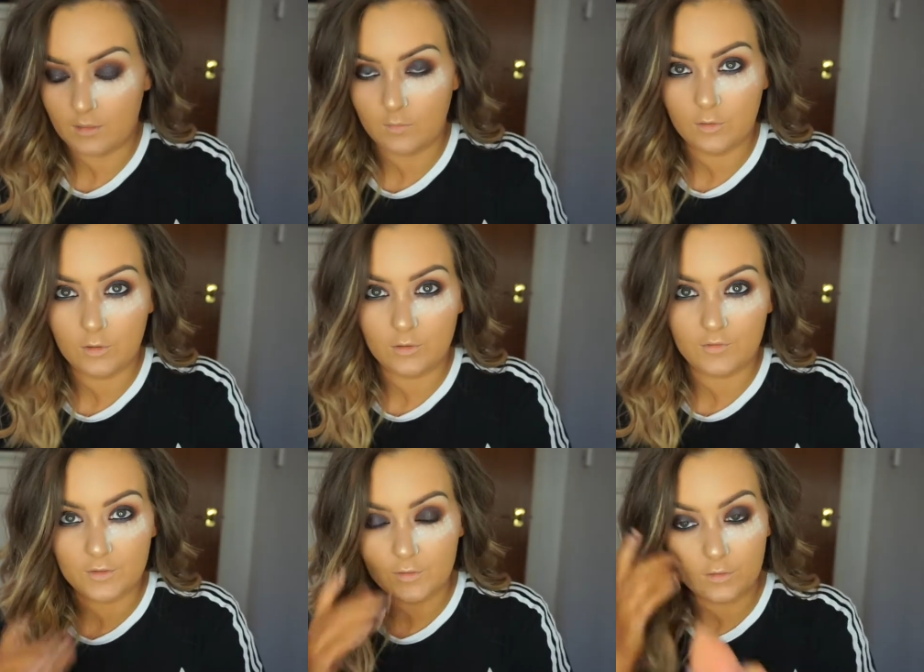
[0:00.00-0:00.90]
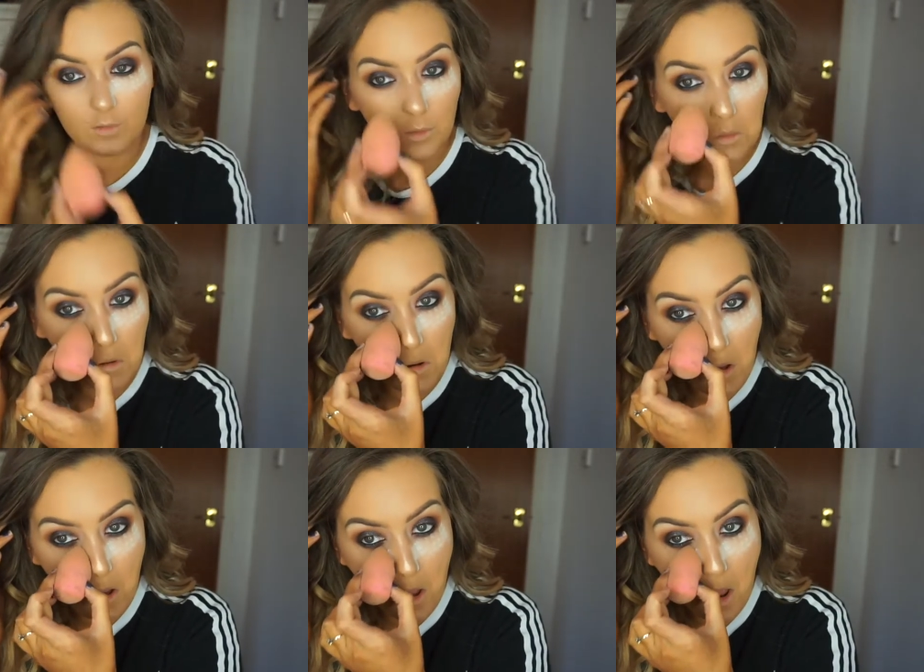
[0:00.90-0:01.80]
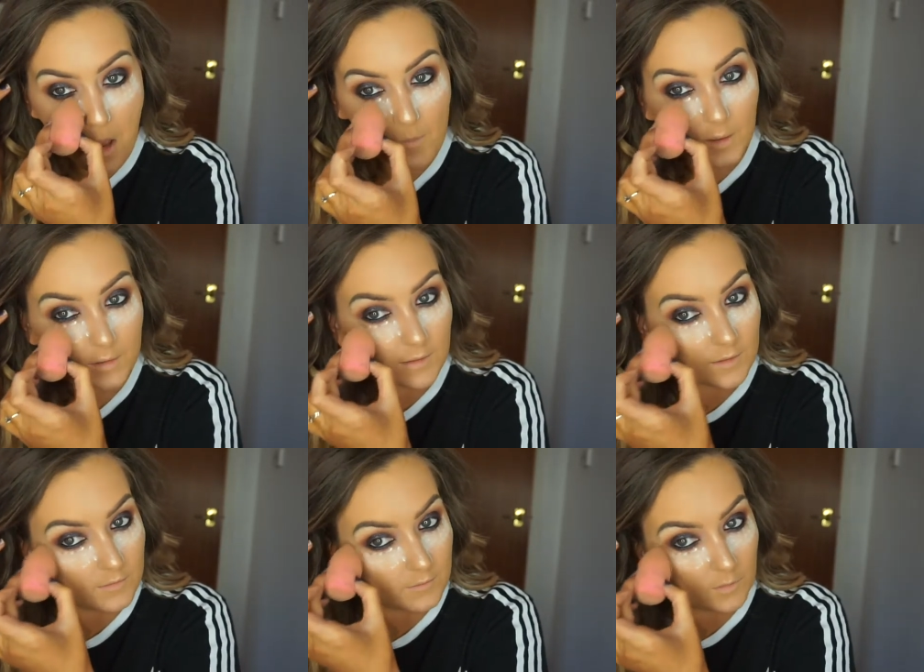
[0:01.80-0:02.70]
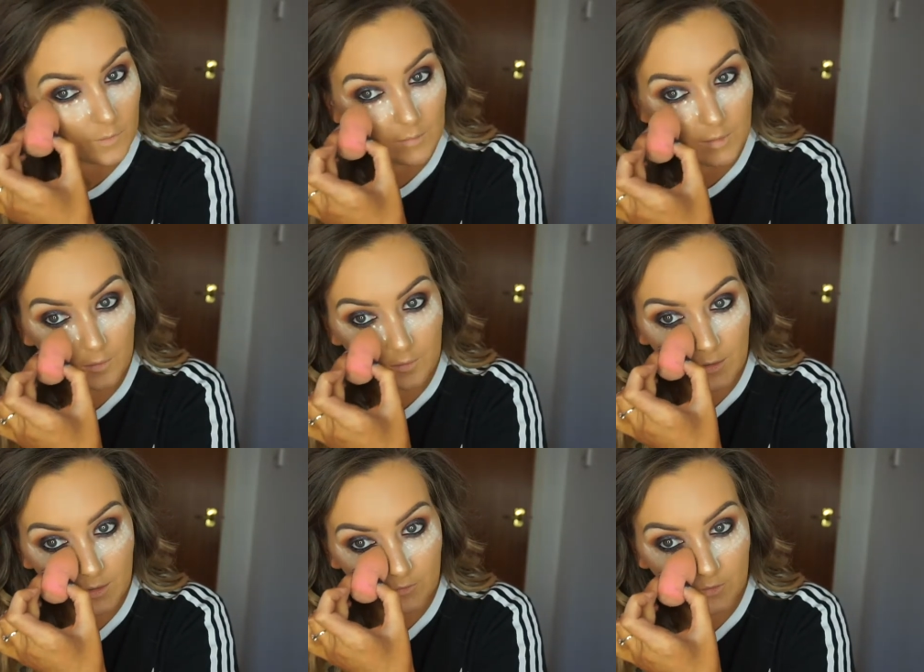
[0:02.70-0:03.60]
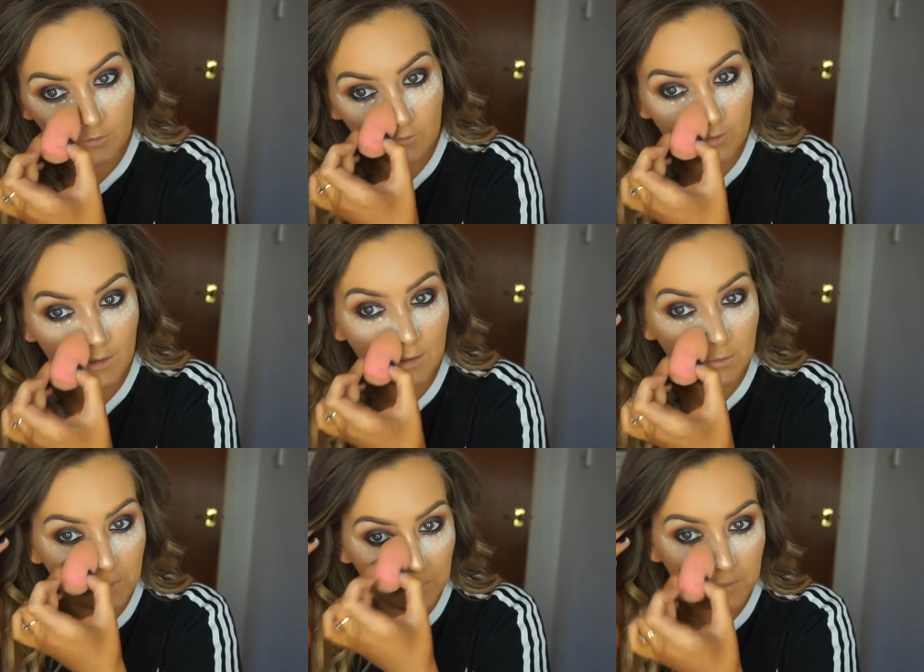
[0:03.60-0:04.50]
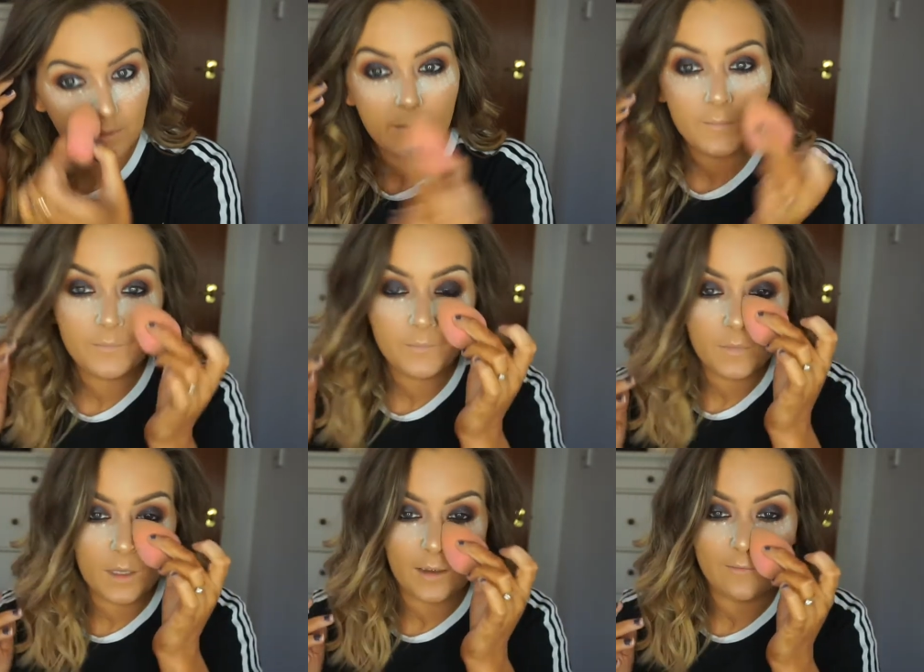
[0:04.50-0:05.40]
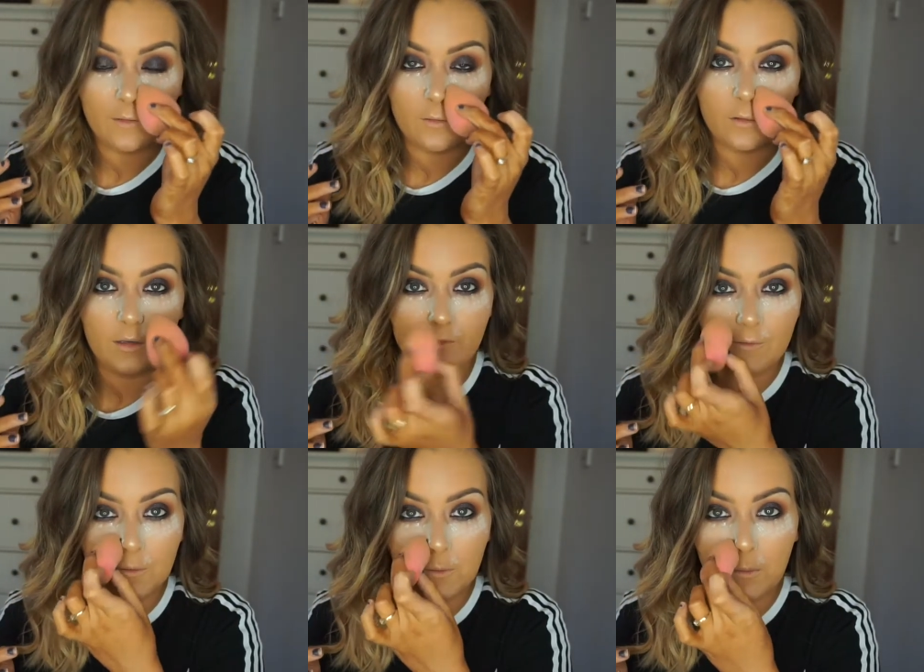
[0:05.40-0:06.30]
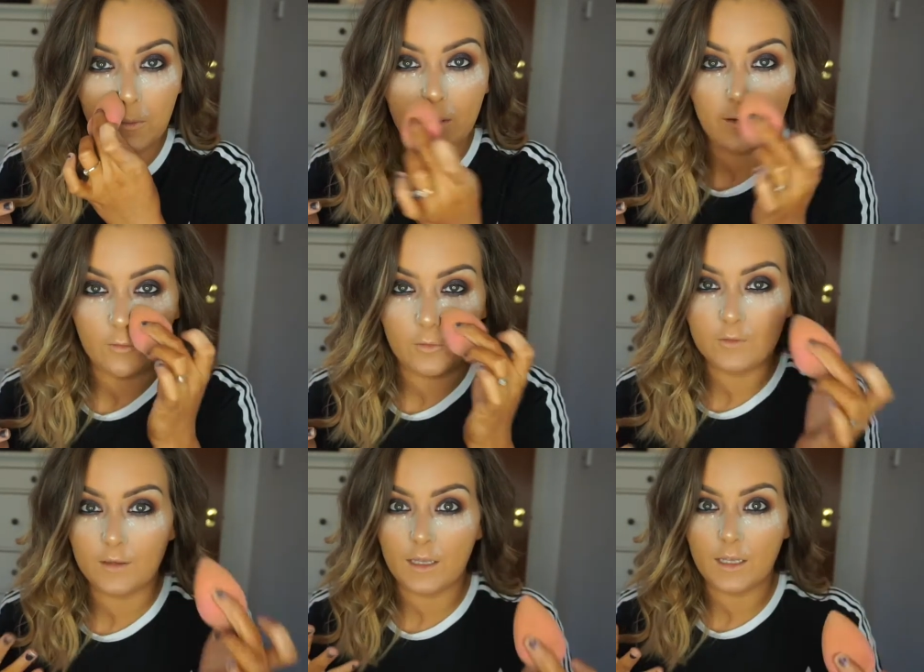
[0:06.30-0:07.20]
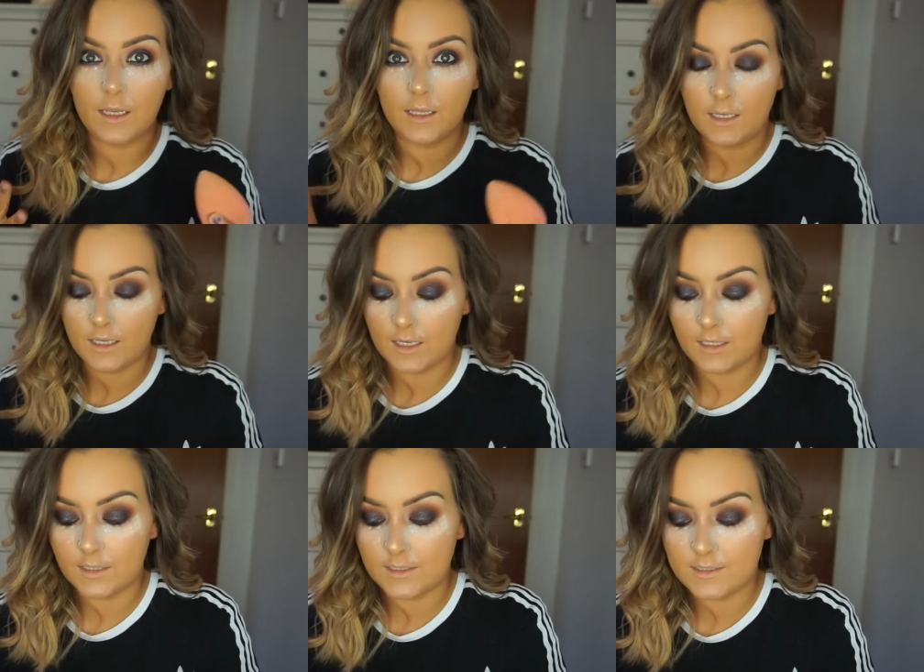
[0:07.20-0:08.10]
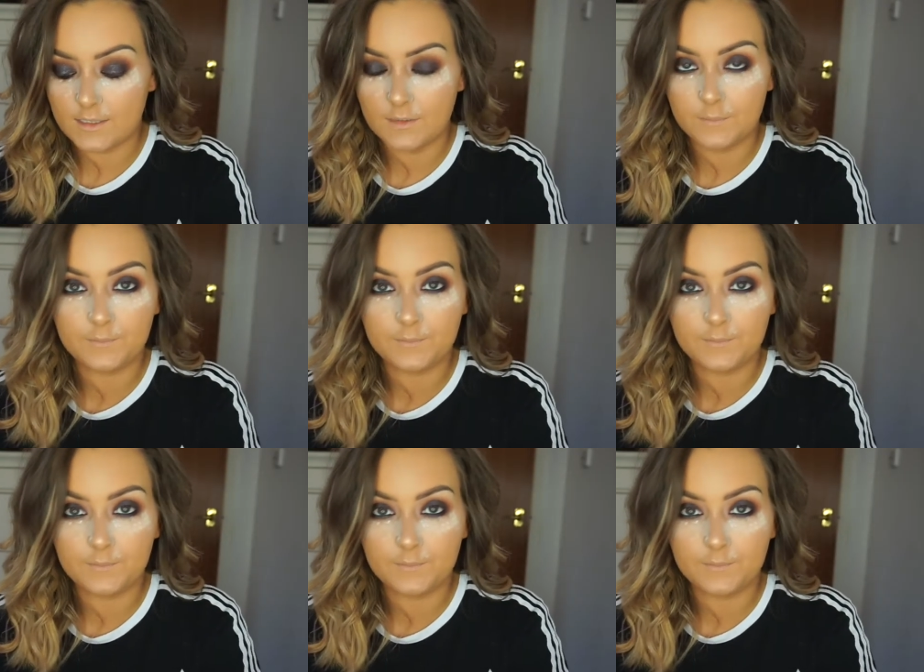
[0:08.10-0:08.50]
I'm not going to do it for too long because it is a really white powder, and if you do have tan on, if you do leave it for too long, I've noticed that you can kind of see it.